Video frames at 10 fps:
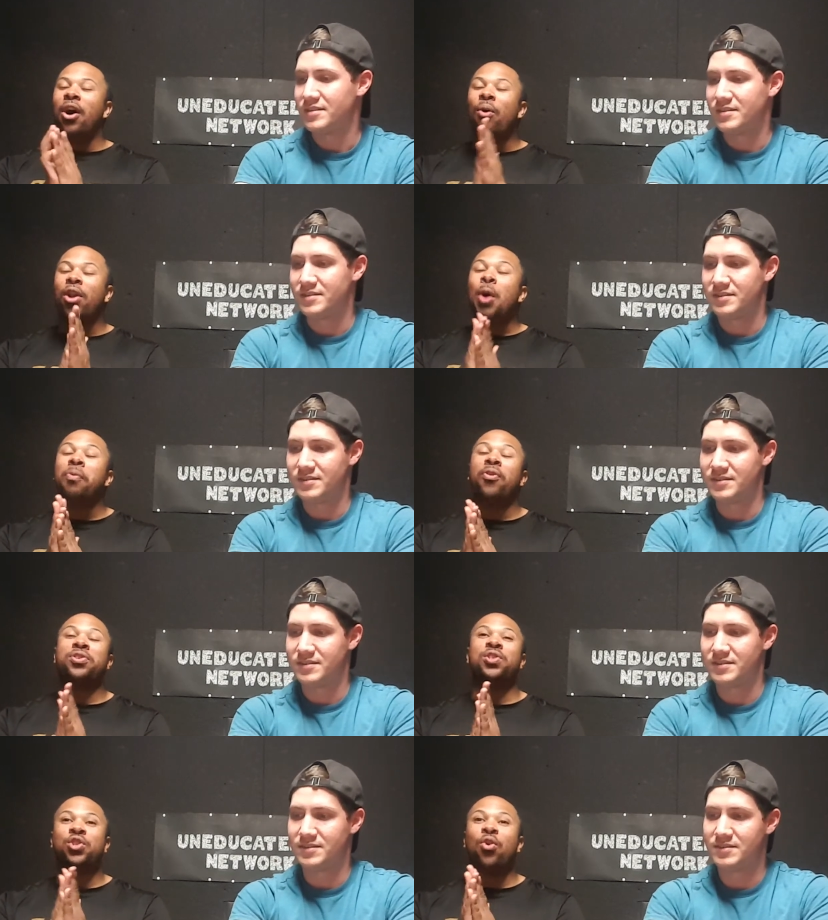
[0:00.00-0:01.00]
Speaker 1: Oklahoma
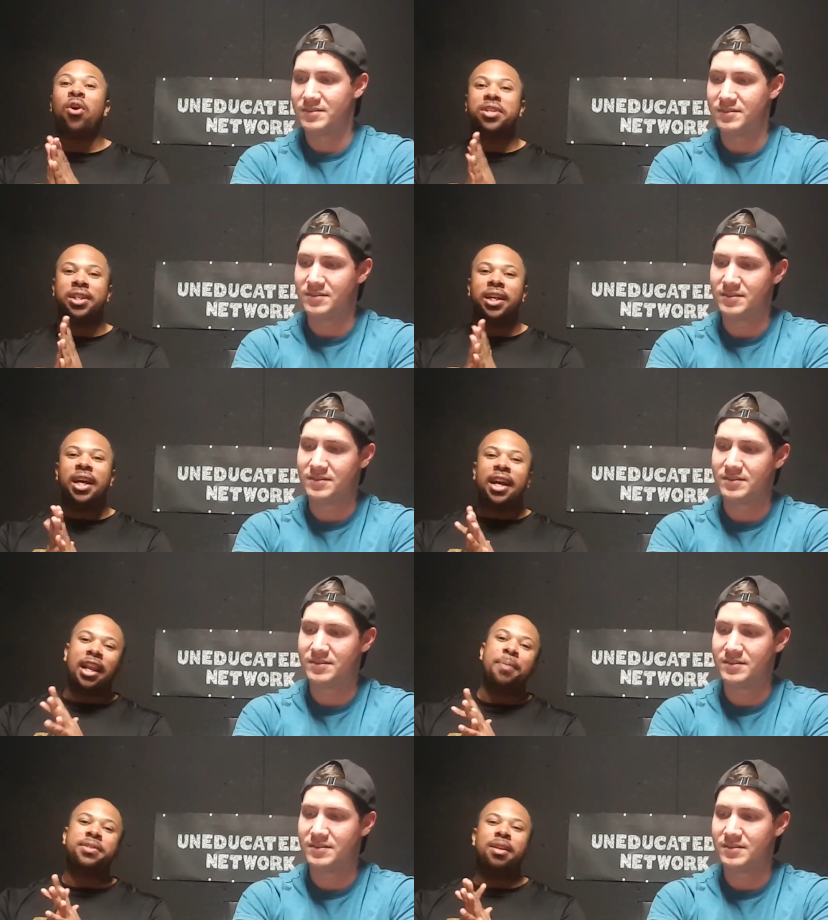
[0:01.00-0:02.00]
versus Georgia.
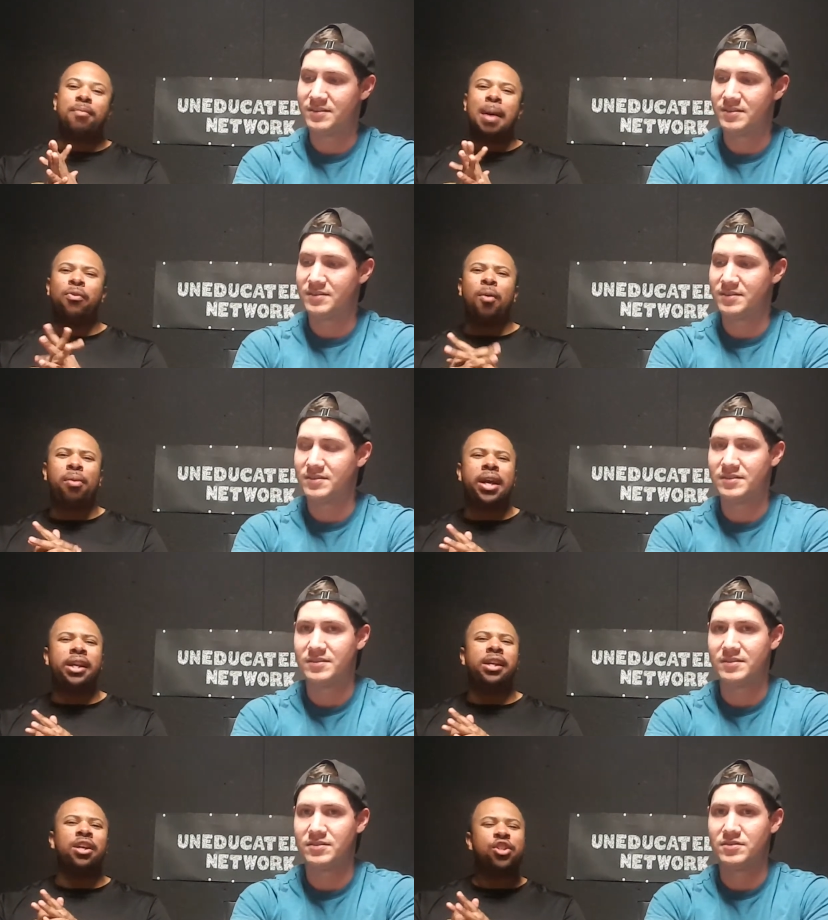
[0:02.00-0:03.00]
Clemson and Bama are
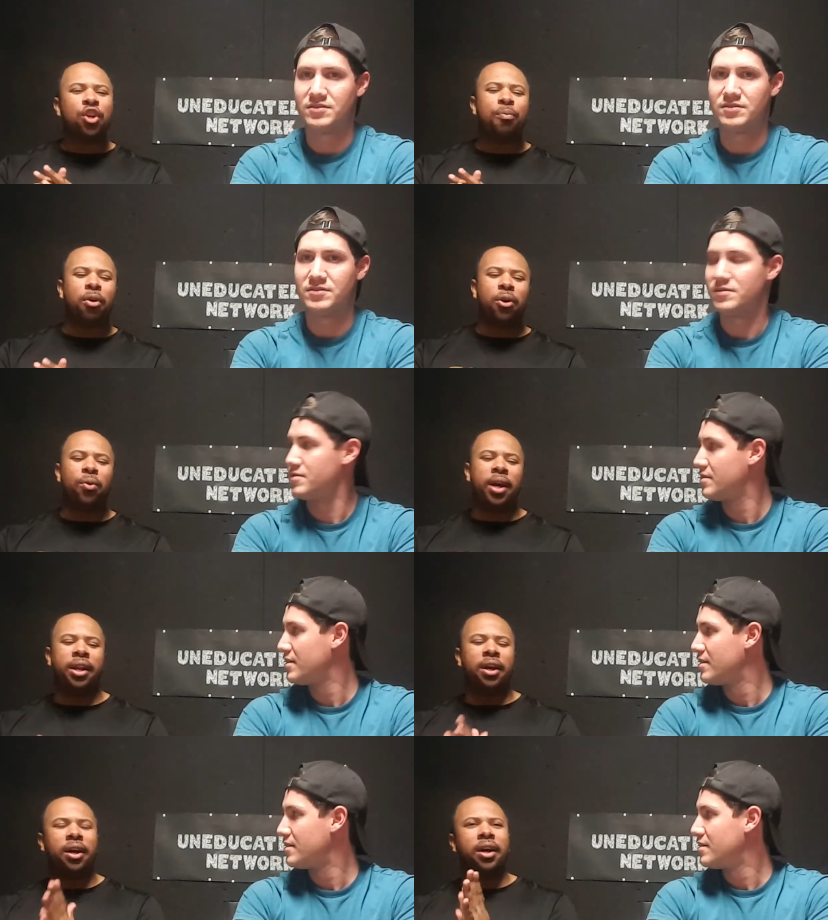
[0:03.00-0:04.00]
playing in the Sugar Bowl,
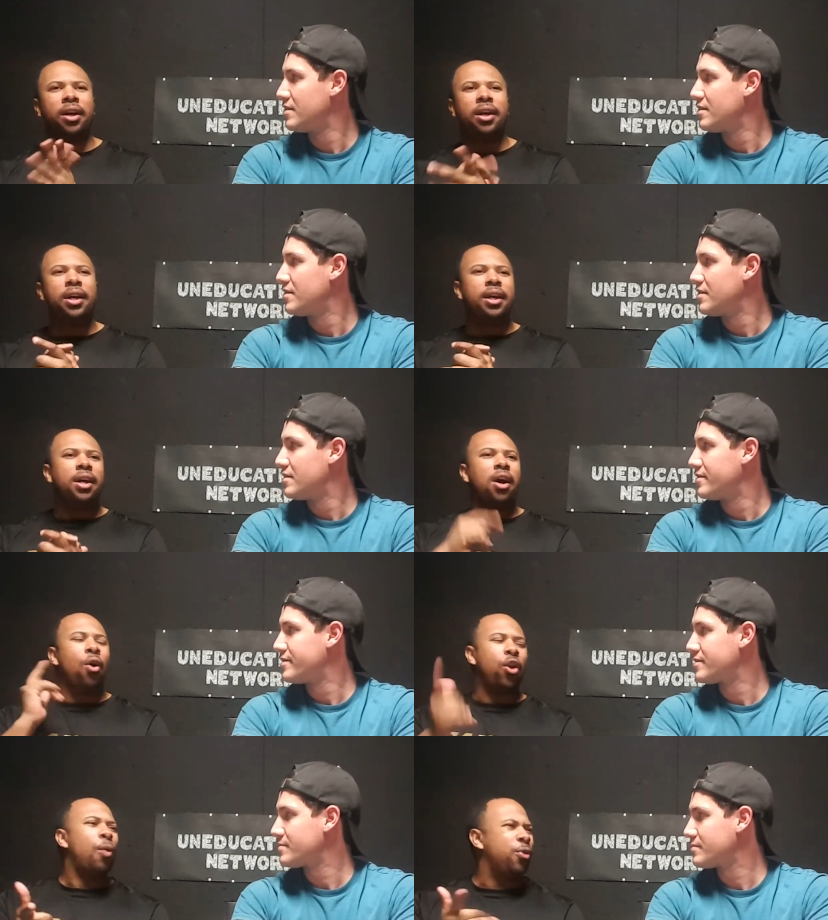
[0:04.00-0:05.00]
and uh,
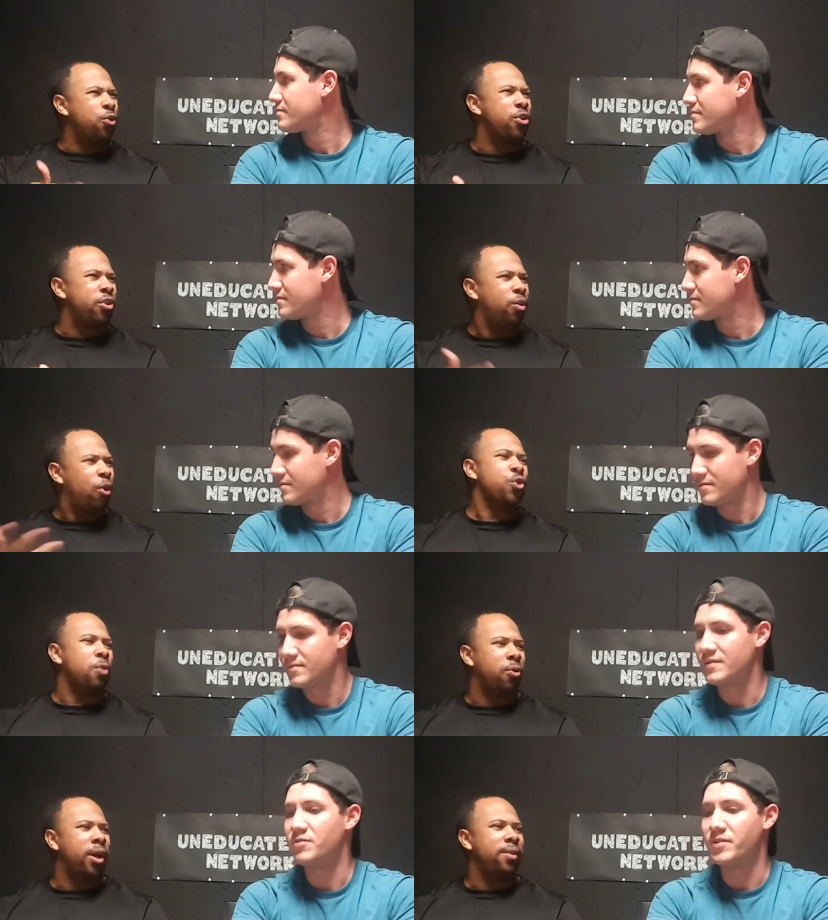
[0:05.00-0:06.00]
Oklahoma and Georgia in the Rose
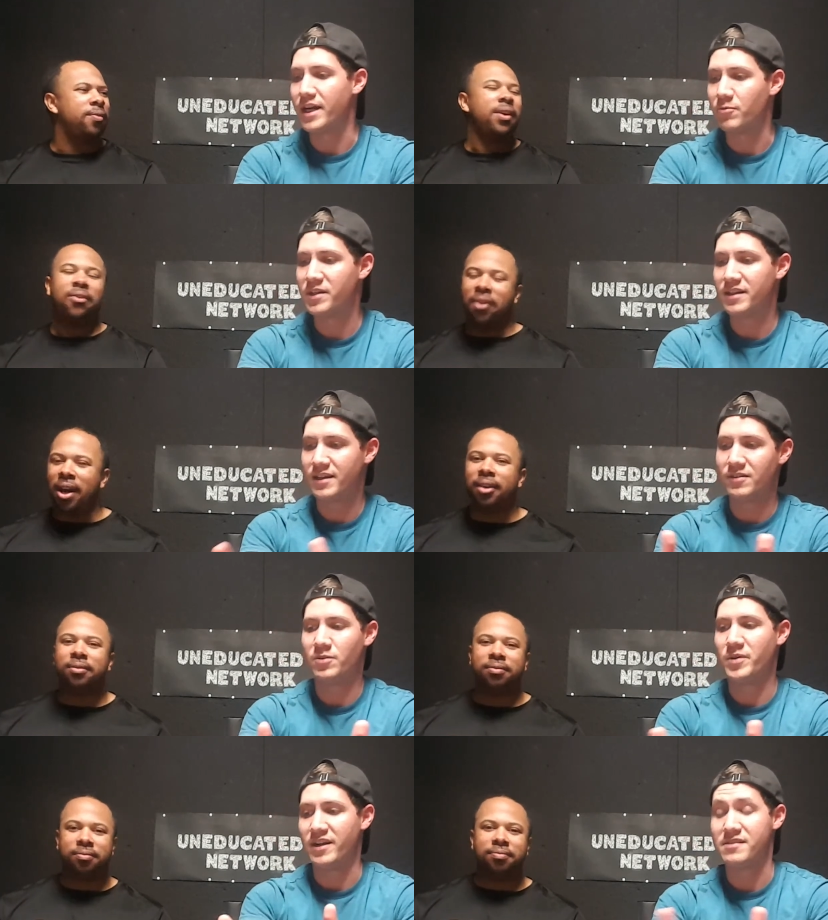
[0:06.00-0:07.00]
Bowl, right?
Speaker 2: Right. We did get a
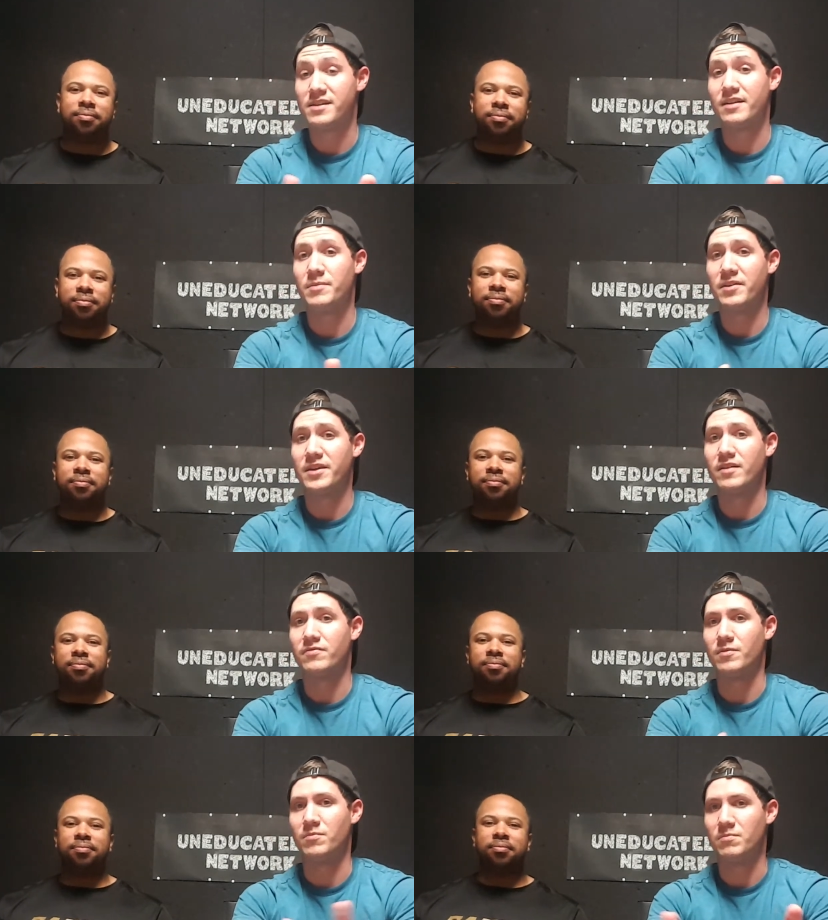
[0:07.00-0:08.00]
little bit of insight about
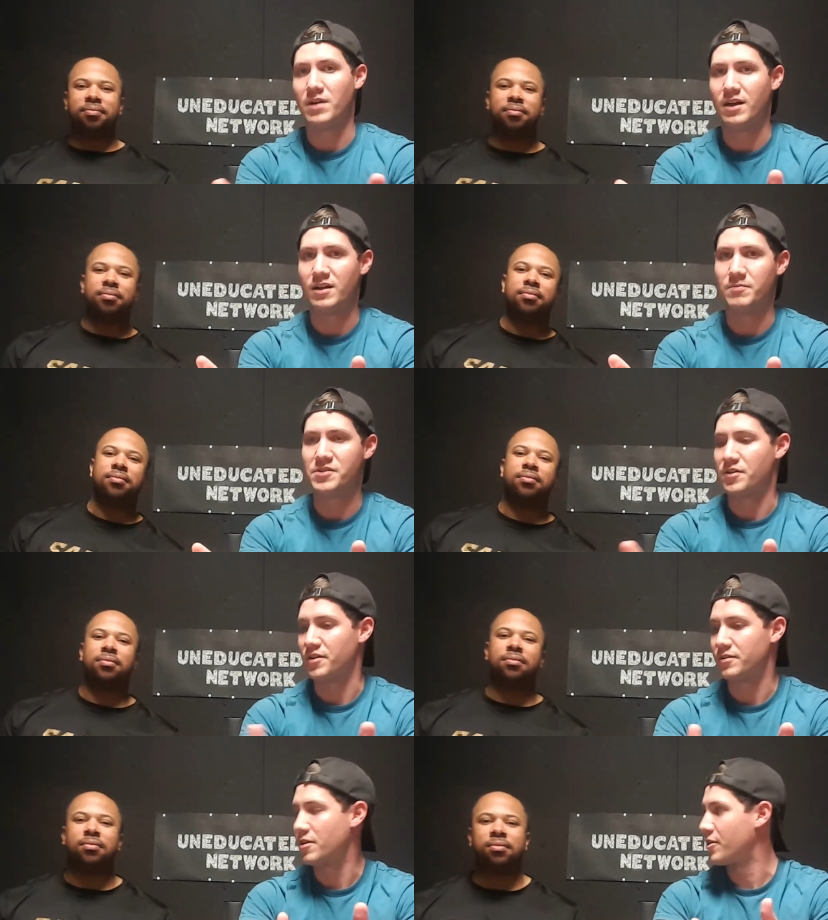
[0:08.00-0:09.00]
that from uh,
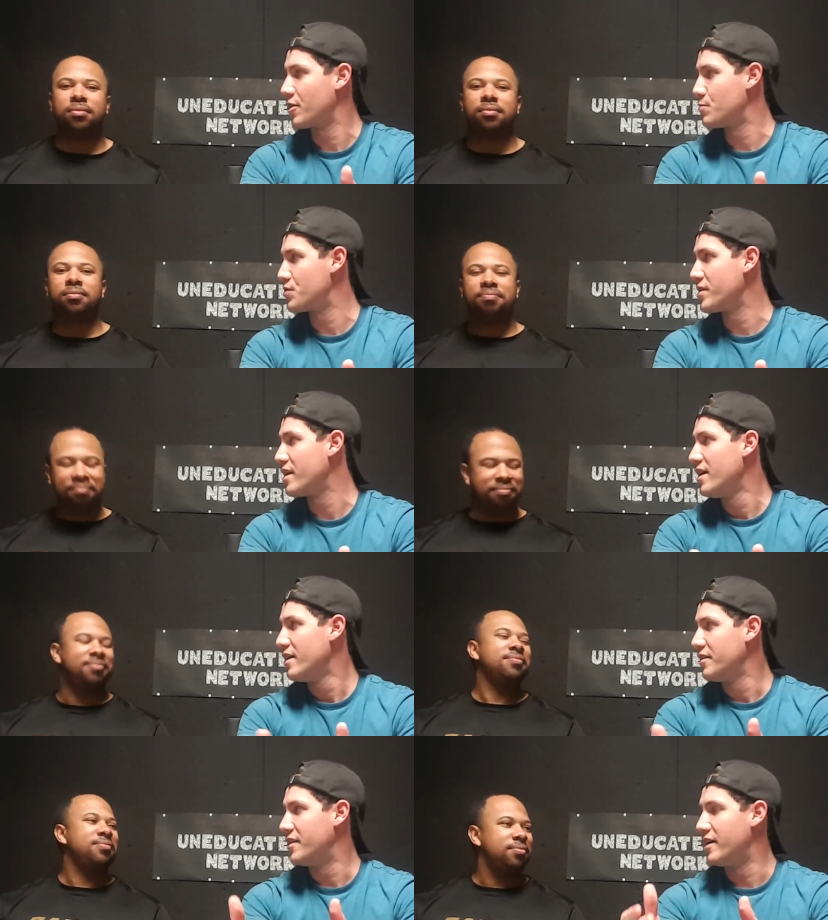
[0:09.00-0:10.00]
Mr. Kirk Herbstreit.
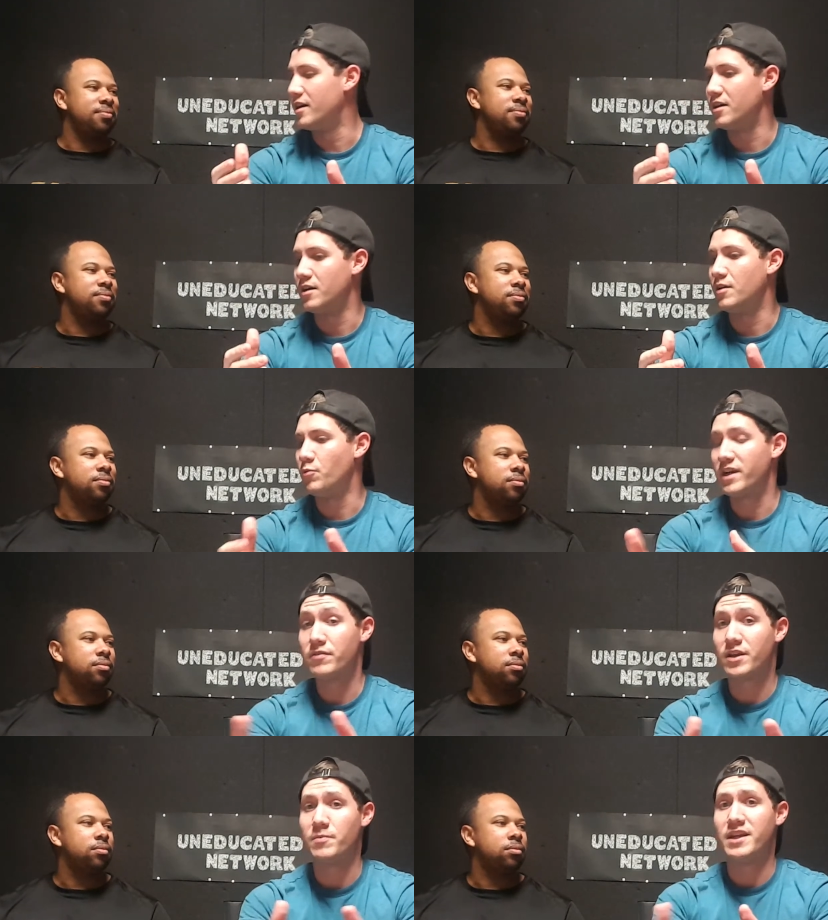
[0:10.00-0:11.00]
Mm-hmm. The
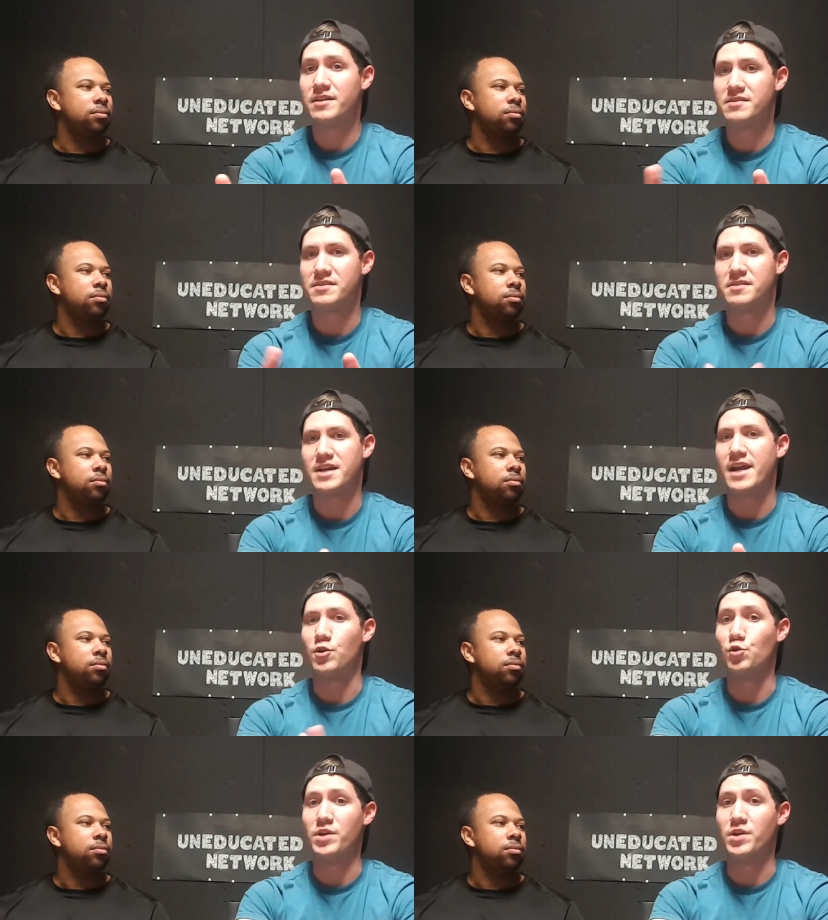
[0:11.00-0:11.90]
whenever the committee does decide who